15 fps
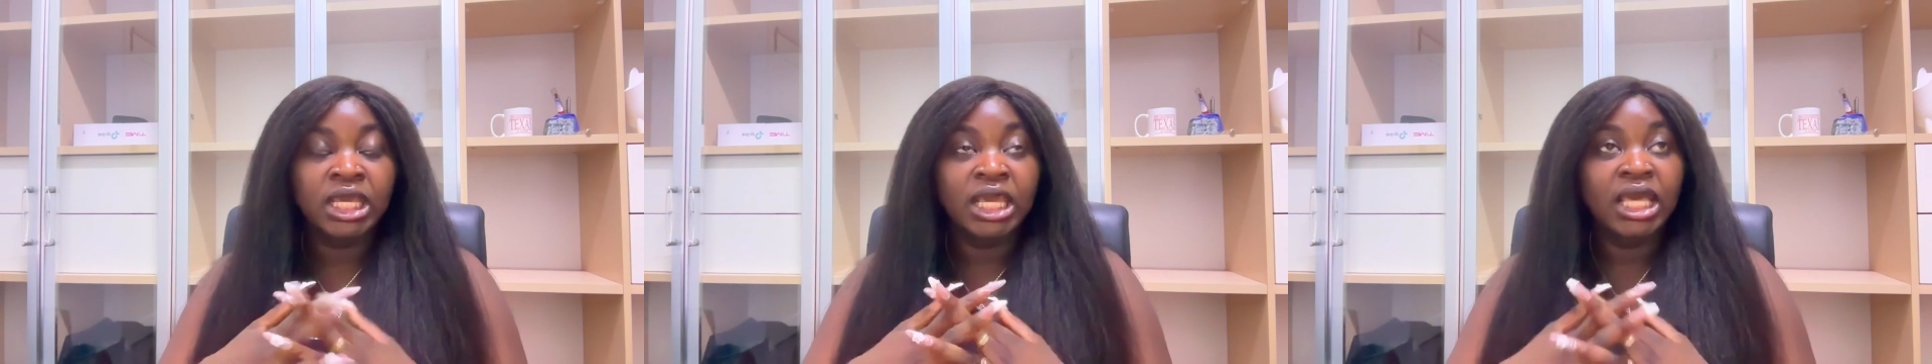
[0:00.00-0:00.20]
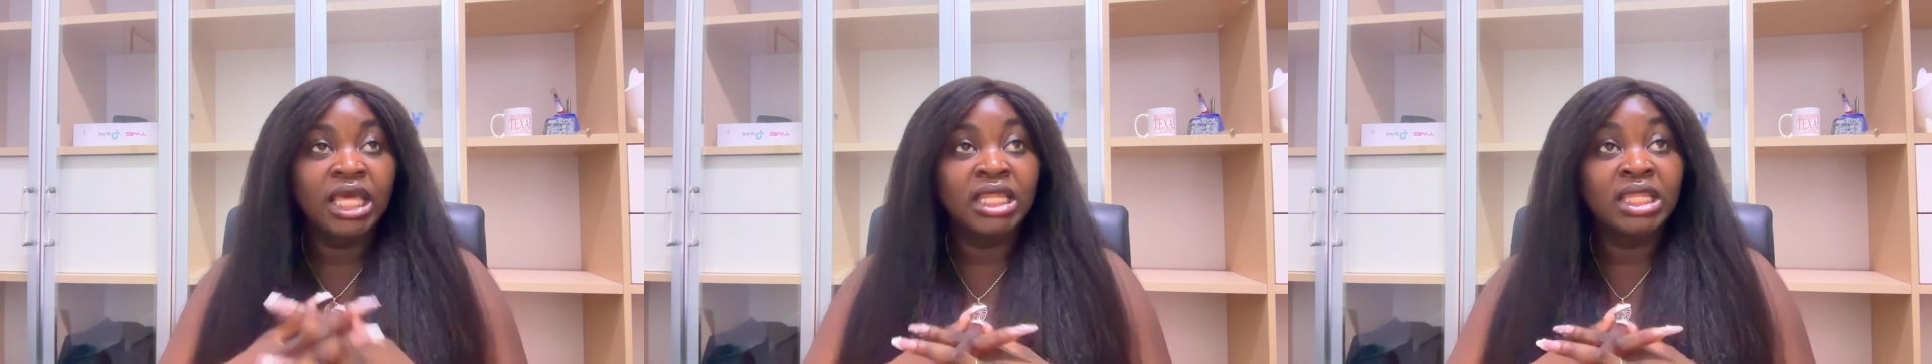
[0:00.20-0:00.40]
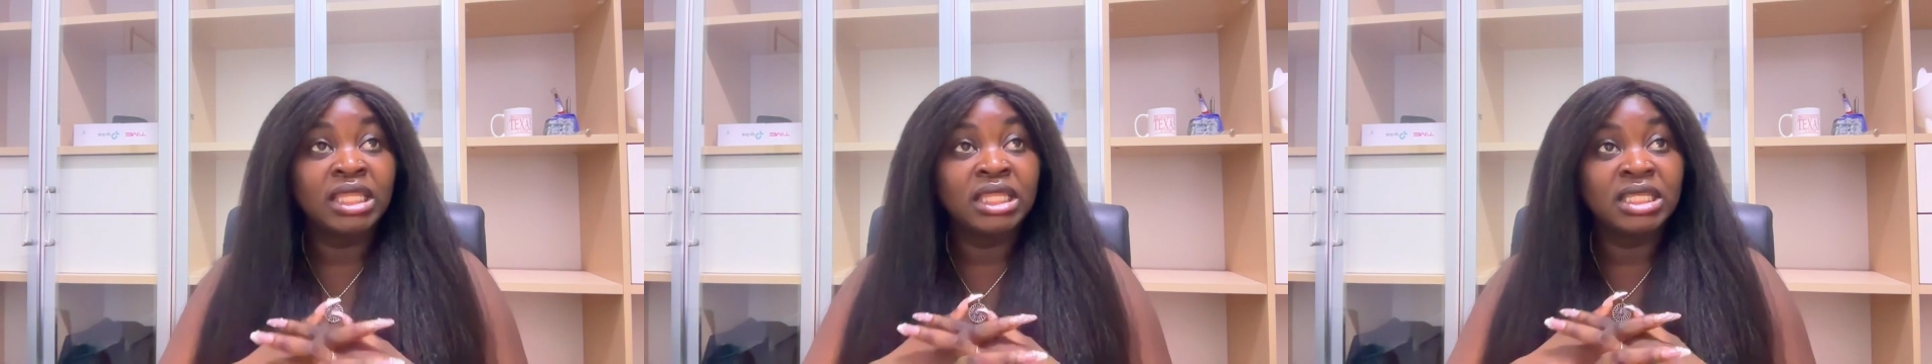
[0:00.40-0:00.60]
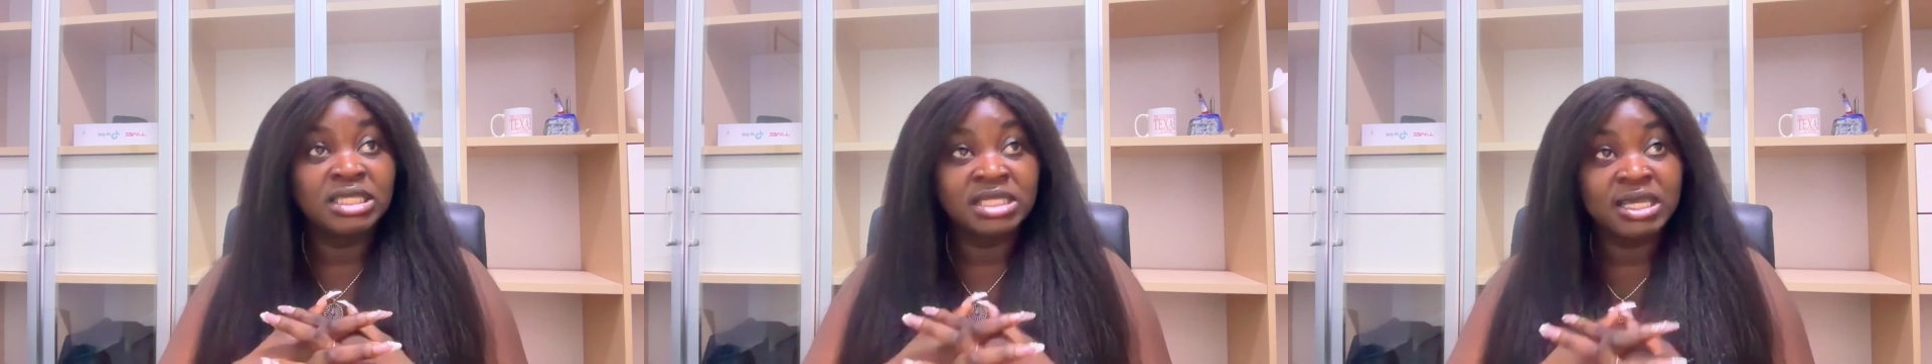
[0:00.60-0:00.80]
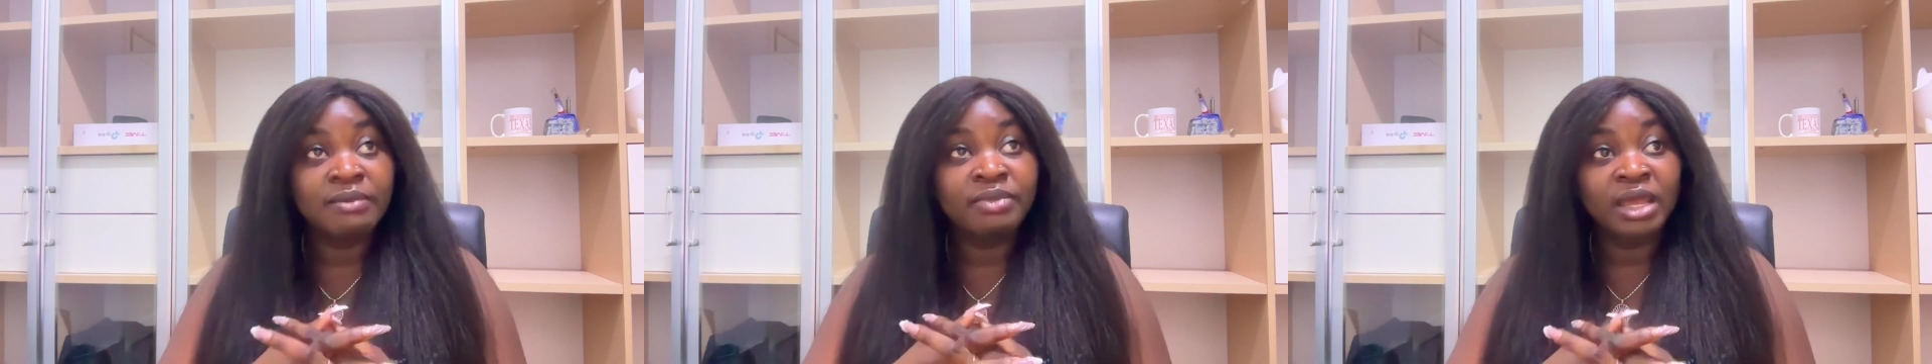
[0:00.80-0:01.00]
And the
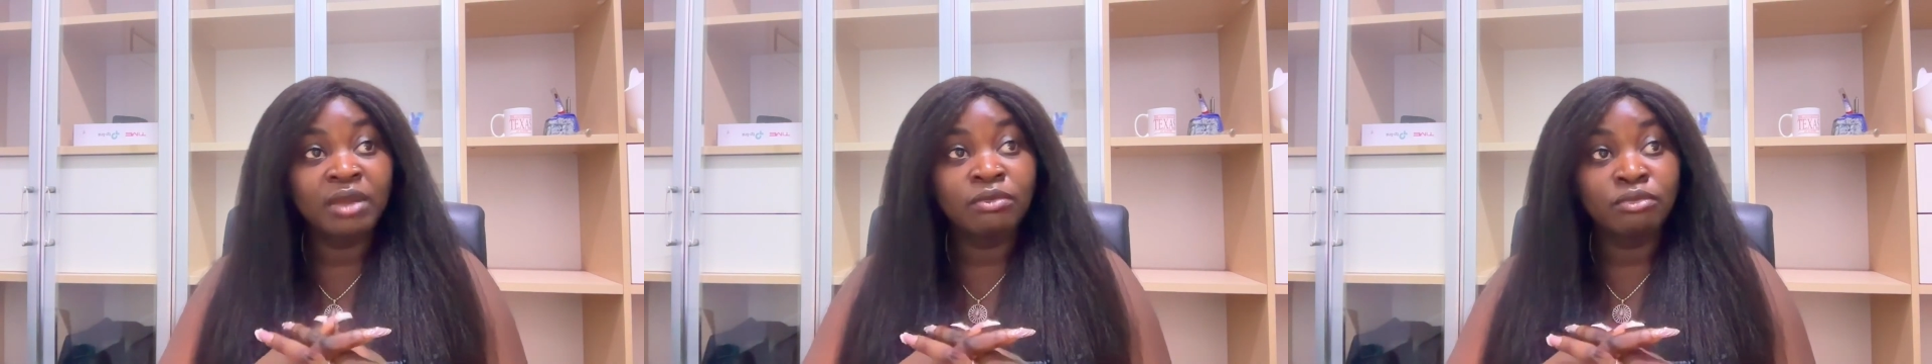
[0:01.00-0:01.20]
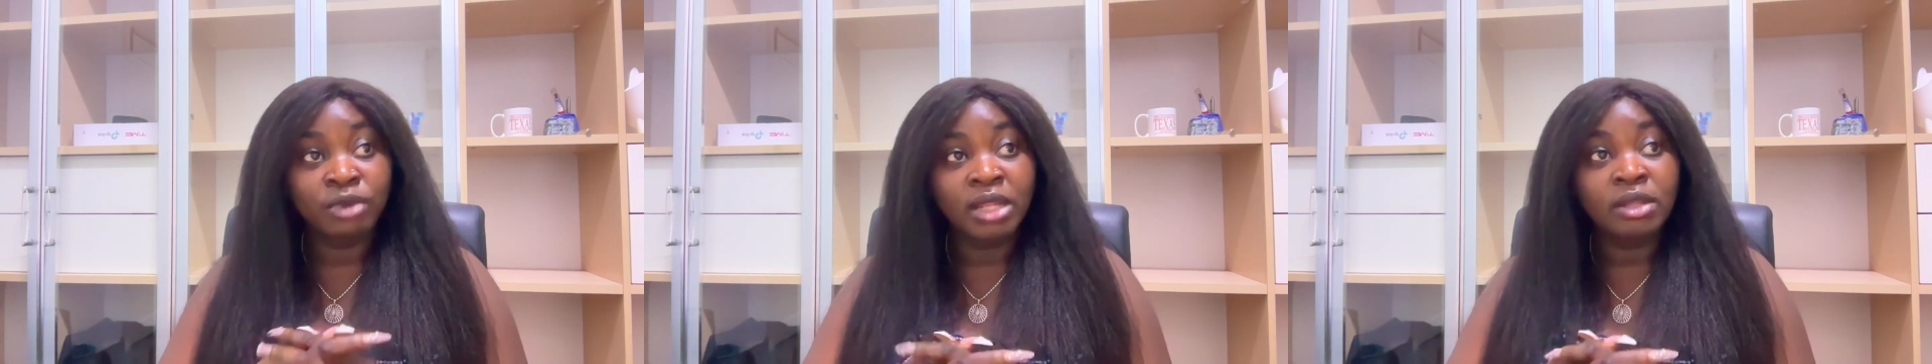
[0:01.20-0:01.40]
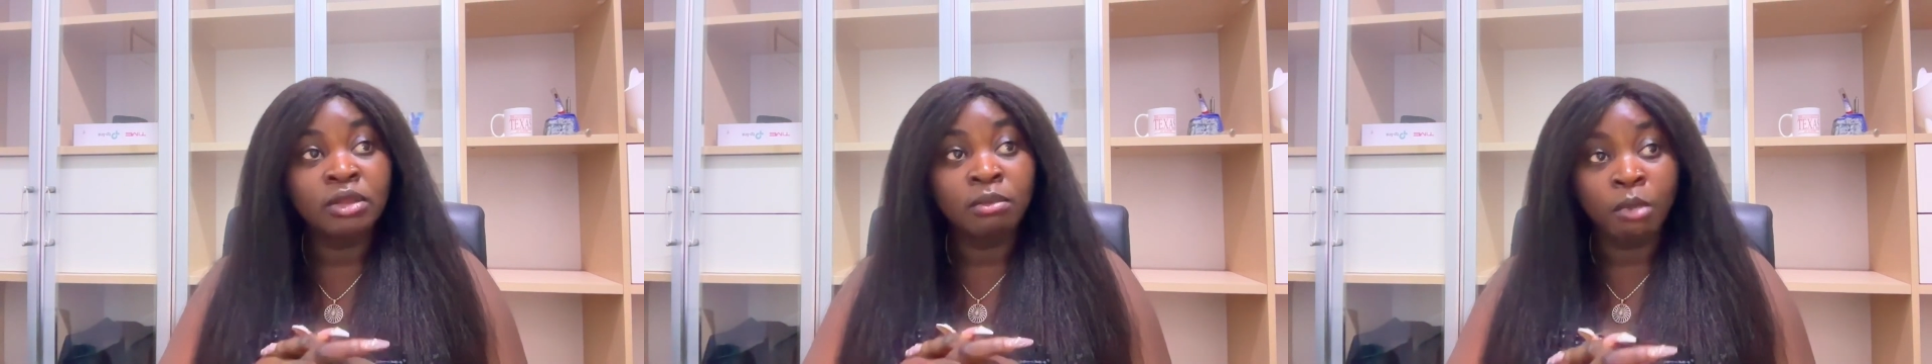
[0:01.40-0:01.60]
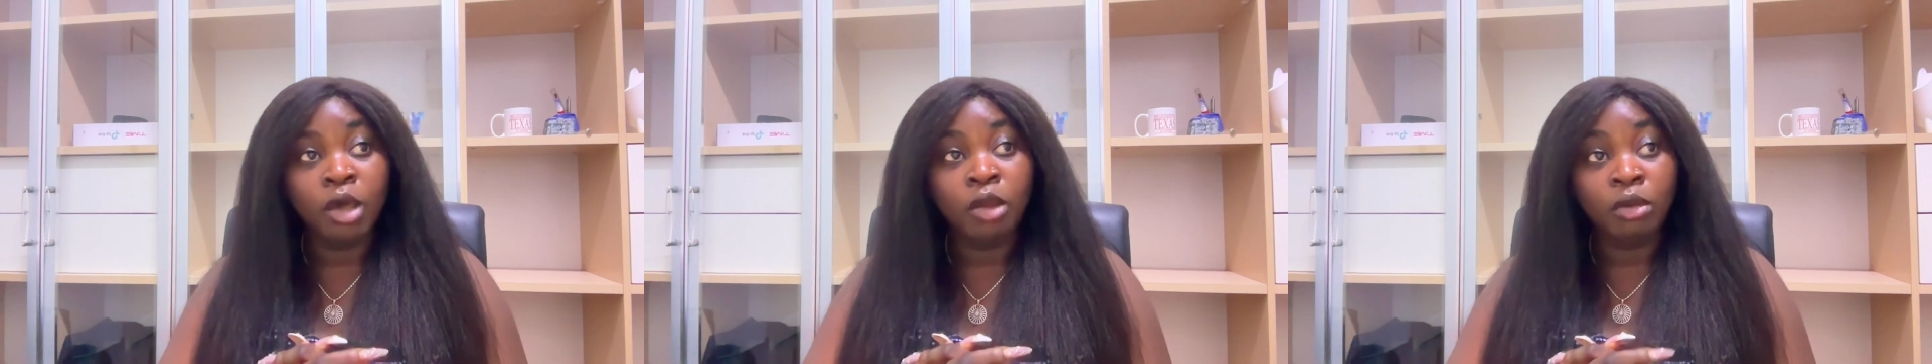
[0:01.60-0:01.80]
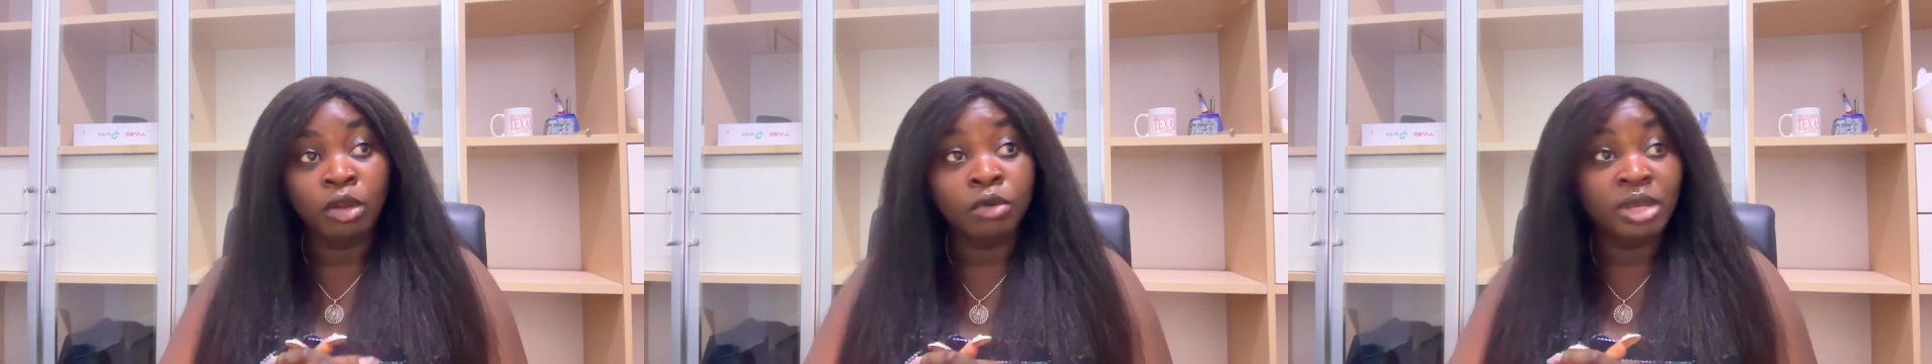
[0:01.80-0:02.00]
team that ran the model and